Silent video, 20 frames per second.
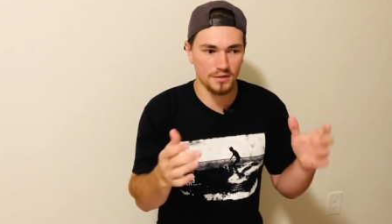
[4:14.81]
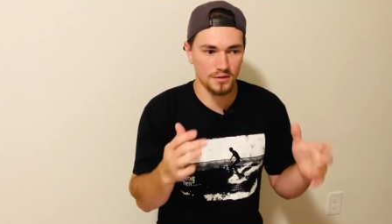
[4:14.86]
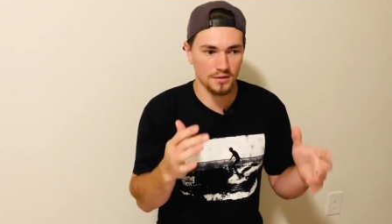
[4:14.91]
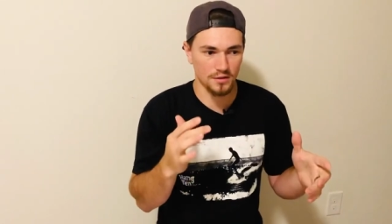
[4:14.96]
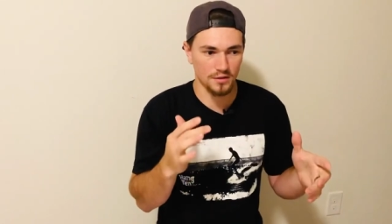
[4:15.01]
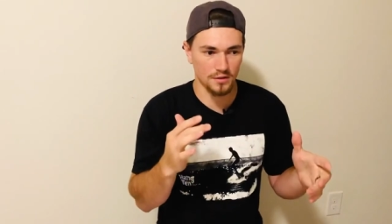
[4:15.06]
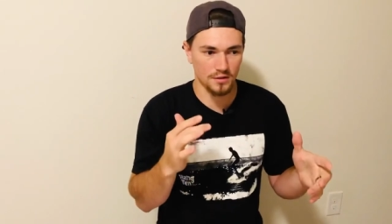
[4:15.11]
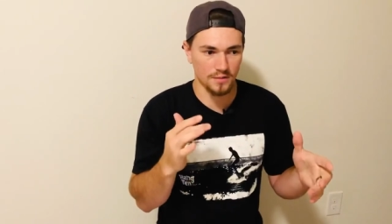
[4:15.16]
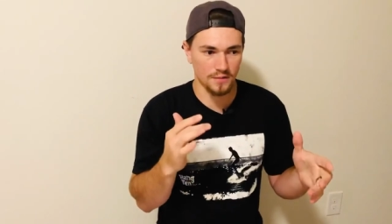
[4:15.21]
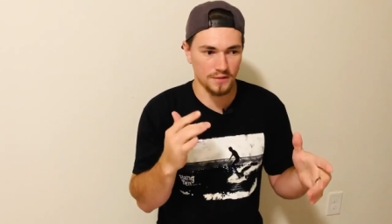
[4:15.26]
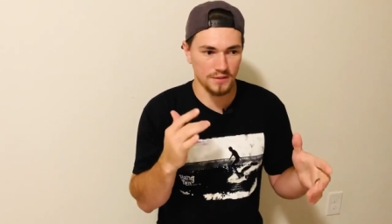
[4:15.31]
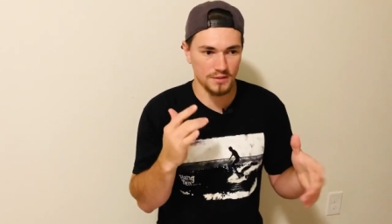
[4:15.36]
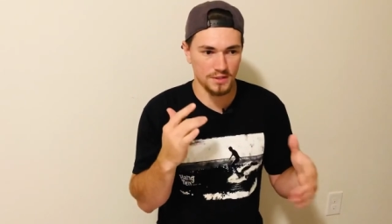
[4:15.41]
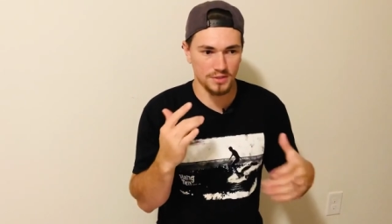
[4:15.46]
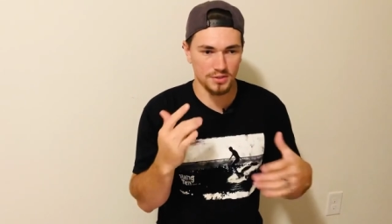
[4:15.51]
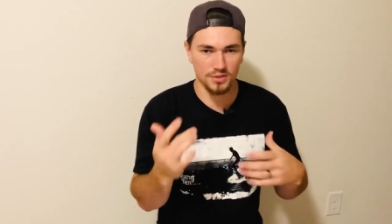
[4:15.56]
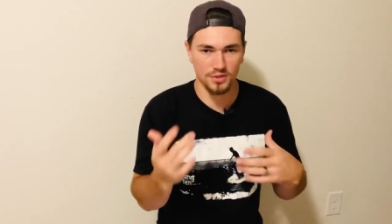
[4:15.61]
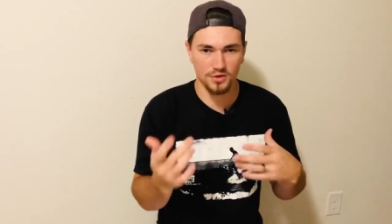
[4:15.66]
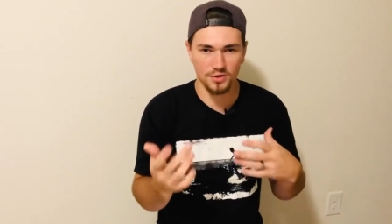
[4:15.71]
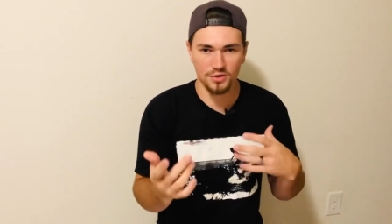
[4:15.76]
Um, it's
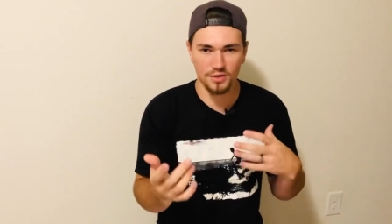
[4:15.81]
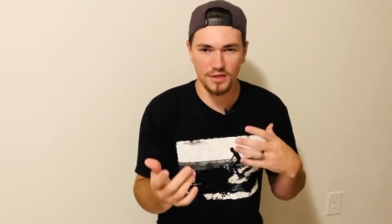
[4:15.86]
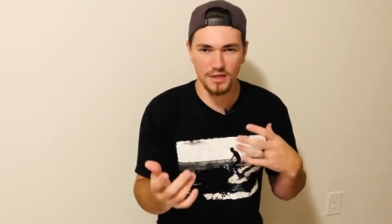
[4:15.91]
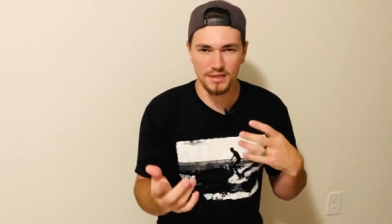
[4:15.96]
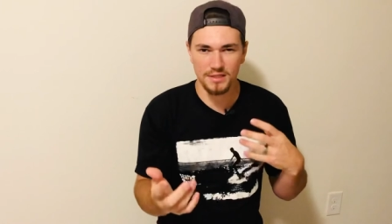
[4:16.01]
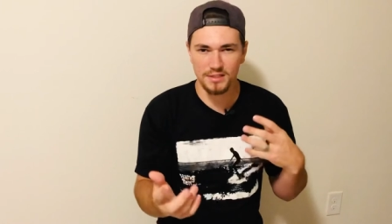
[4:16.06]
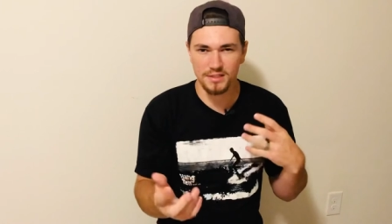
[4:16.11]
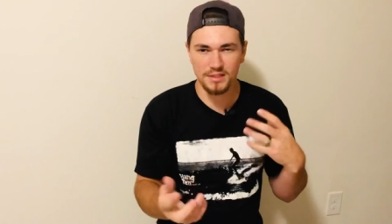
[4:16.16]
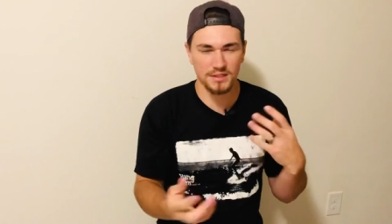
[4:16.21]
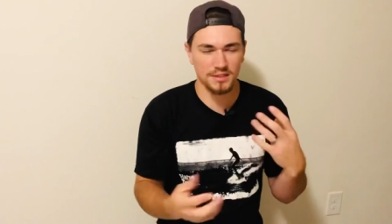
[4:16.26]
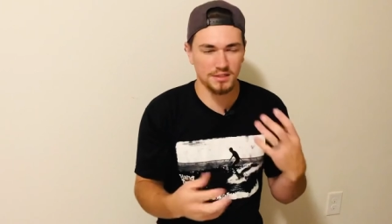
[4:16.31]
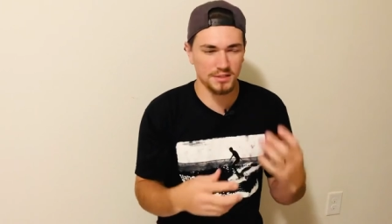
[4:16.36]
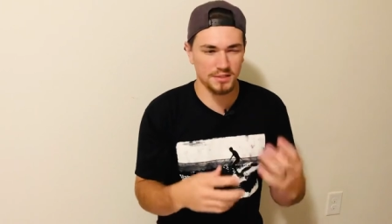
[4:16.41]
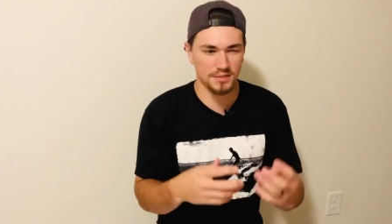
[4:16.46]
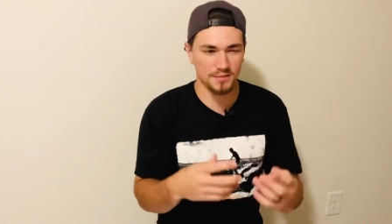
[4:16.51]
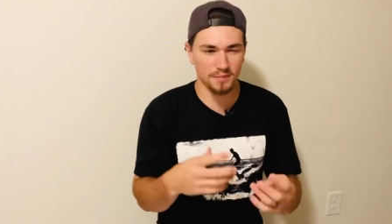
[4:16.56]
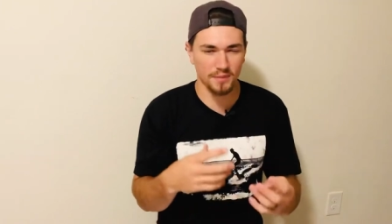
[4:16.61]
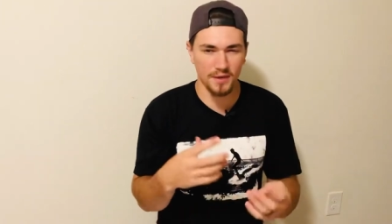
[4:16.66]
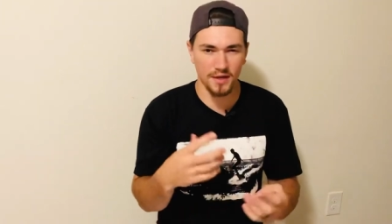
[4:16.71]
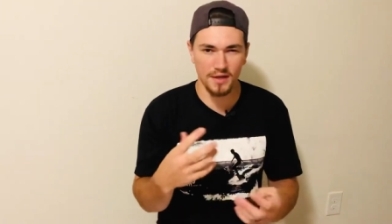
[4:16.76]
actually called like 6
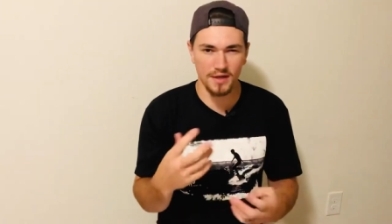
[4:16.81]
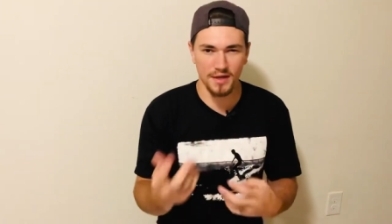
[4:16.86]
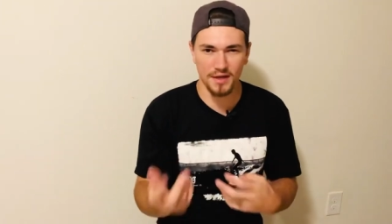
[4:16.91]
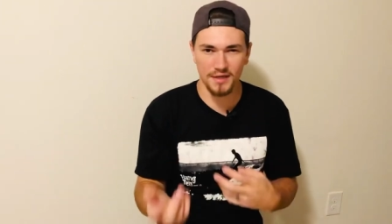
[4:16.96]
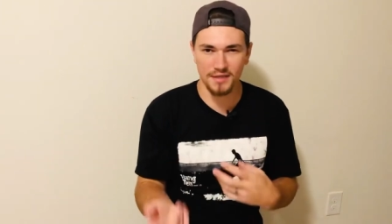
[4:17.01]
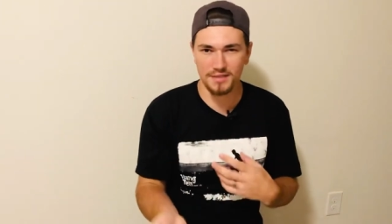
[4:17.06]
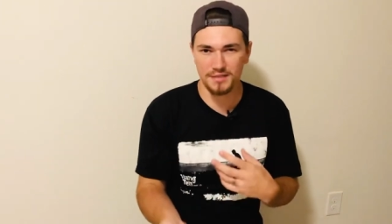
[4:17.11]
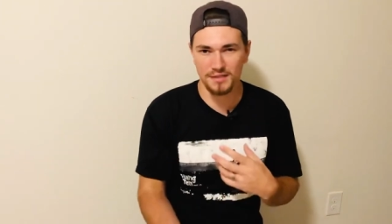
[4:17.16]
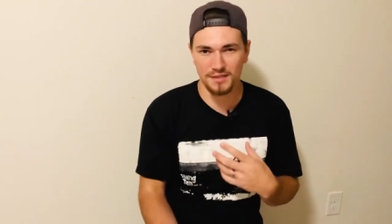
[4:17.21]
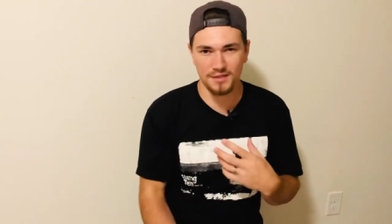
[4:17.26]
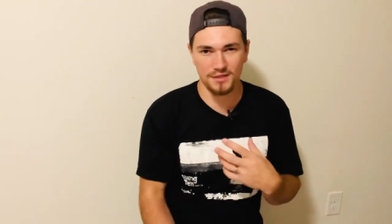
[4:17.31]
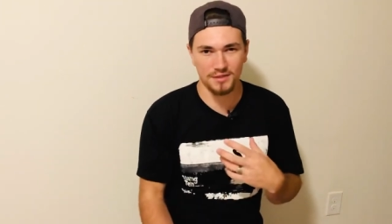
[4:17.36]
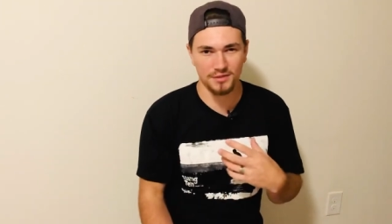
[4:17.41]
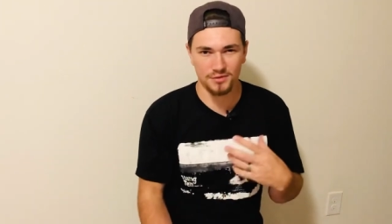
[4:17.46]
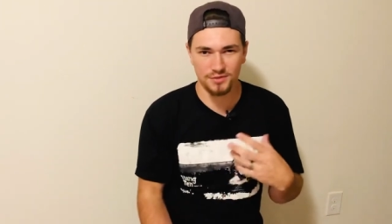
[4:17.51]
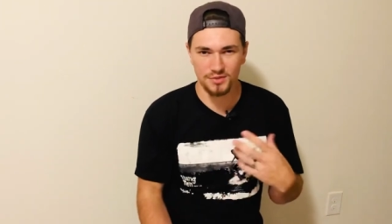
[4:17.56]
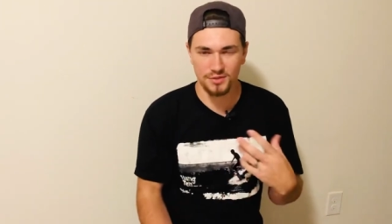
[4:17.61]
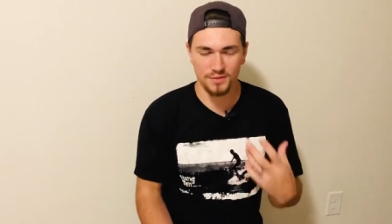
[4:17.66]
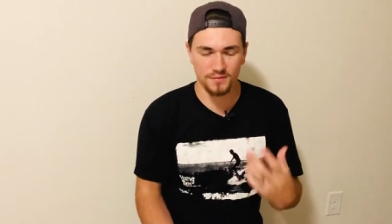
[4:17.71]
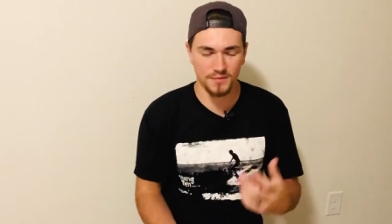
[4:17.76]
by 19
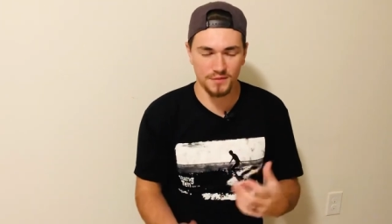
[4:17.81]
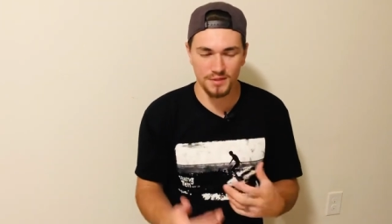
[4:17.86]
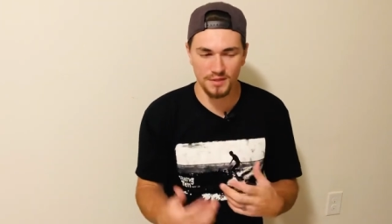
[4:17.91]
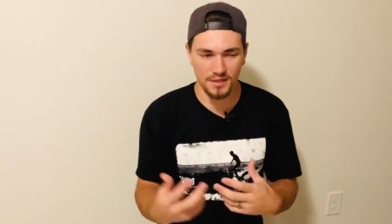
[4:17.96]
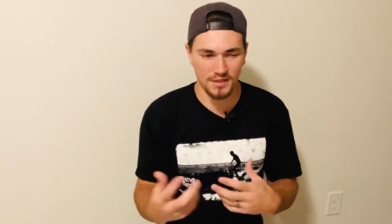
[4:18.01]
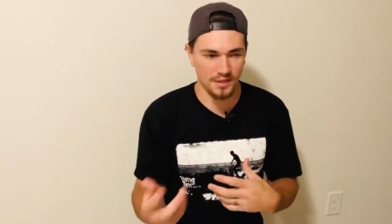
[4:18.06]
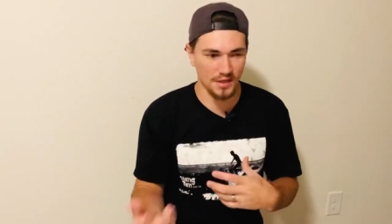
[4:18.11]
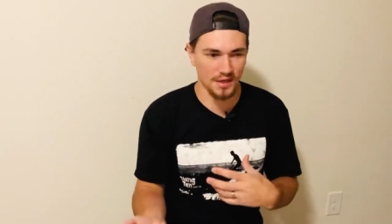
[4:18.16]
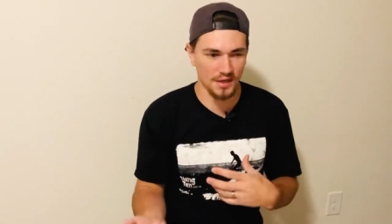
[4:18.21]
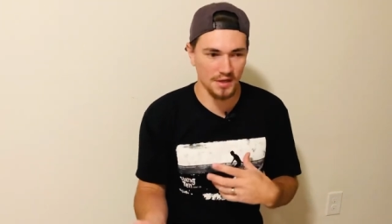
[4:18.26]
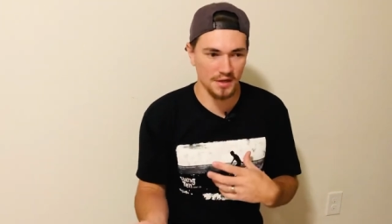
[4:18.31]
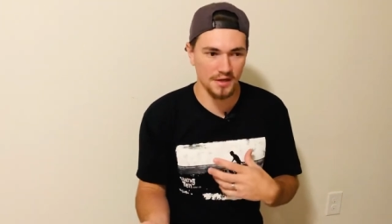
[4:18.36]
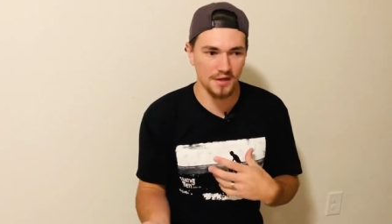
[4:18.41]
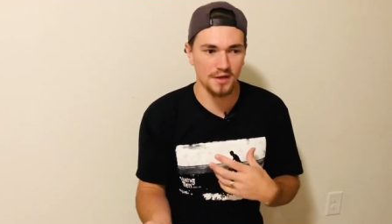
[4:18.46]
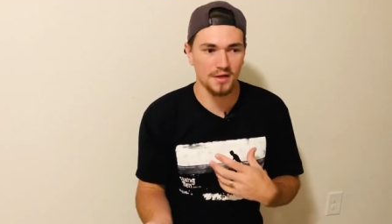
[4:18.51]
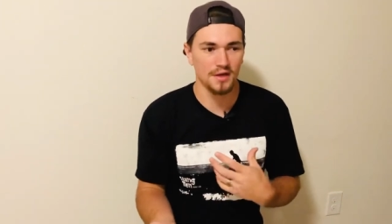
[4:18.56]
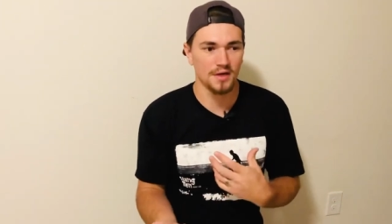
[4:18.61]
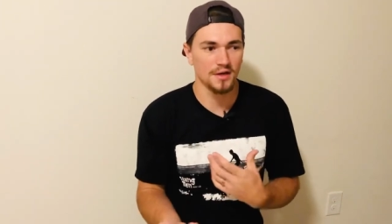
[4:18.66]
or something like that.